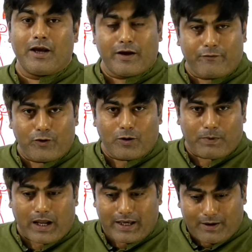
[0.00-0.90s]
If you
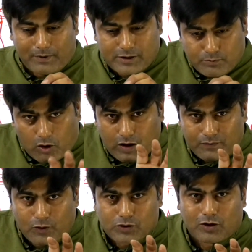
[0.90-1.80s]
apply a small
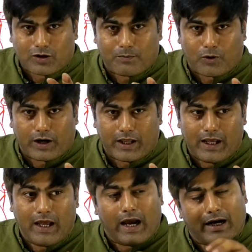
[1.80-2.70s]
force on a
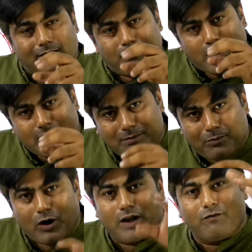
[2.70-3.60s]
body, and the
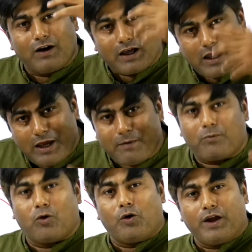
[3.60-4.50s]
body will keep
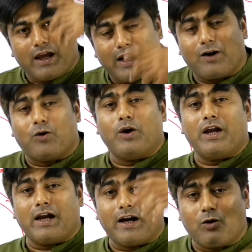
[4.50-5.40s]
going and
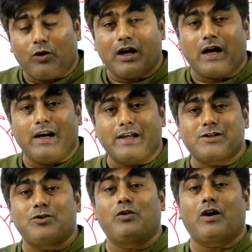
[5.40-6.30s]
going and going unless
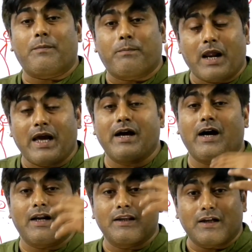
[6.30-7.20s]
you apply
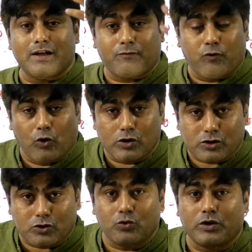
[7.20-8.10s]
another
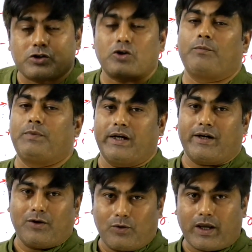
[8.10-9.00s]
force to stop
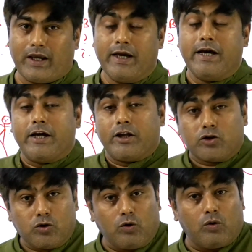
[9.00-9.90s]
that, okay.
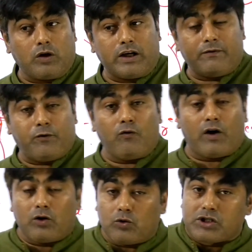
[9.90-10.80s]
So if you
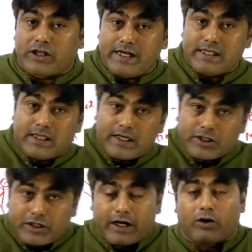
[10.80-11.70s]
want to change the
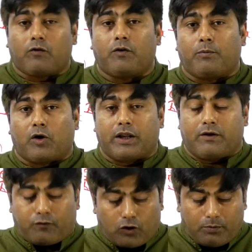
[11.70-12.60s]
state of a body
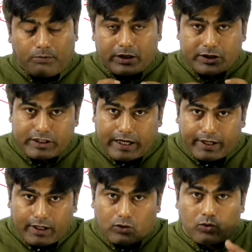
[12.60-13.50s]
from
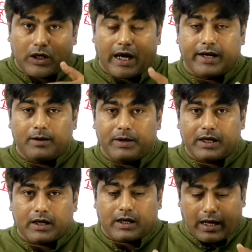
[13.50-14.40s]
static to
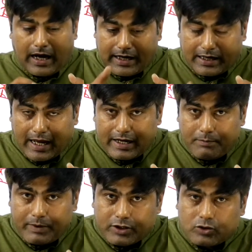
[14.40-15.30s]
dynamic and
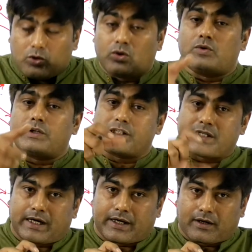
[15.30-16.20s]
dynamic to
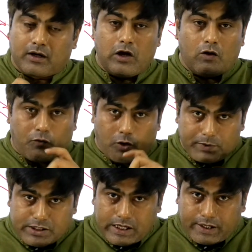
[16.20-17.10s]
static,
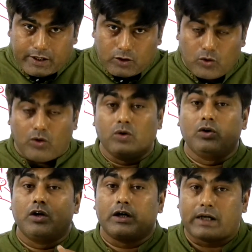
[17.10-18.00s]
from static
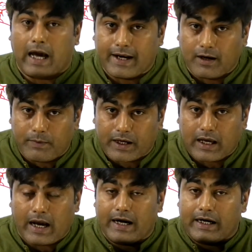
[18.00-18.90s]
to
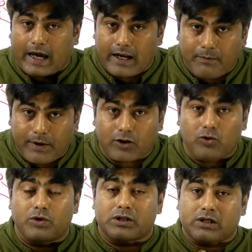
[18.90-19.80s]
dynamic and dynamic
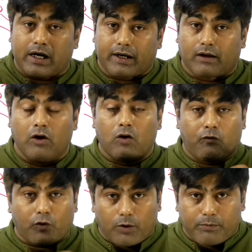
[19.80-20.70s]
to static,
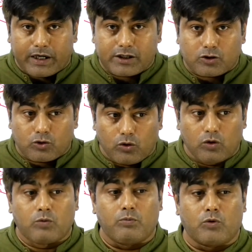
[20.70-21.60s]
from rest
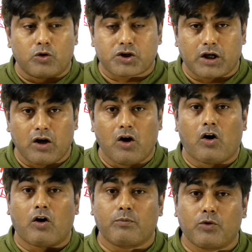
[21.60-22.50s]
to motion
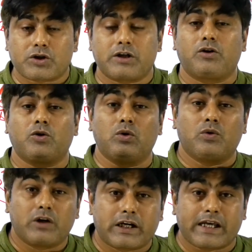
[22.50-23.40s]
or motion
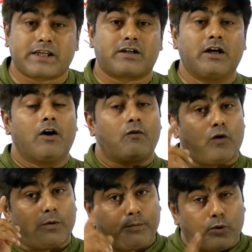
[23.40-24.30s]
to rest,
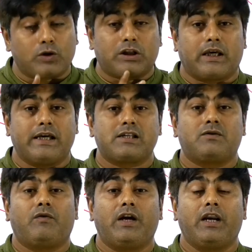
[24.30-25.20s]
for both case
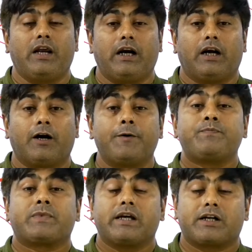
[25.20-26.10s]
we need a
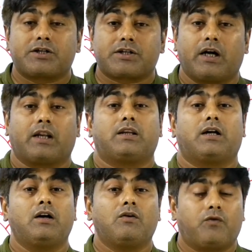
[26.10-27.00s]

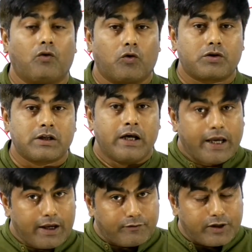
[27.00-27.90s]
external force.
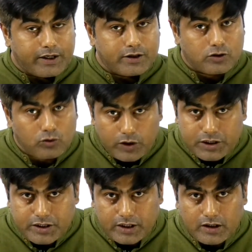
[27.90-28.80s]
If there is no
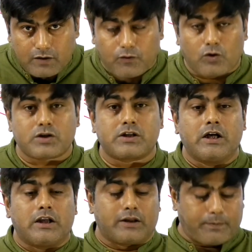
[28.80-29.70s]
external force,
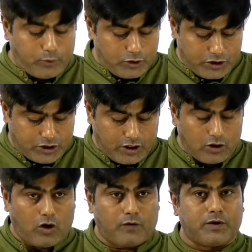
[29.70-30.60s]
the
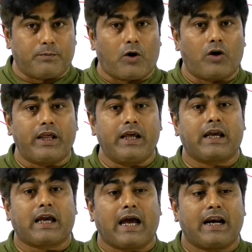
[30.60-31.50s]
position of the body
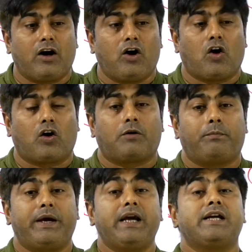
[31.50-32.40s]
cannot
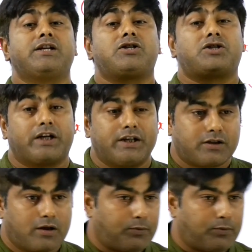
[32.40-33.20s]
be changed.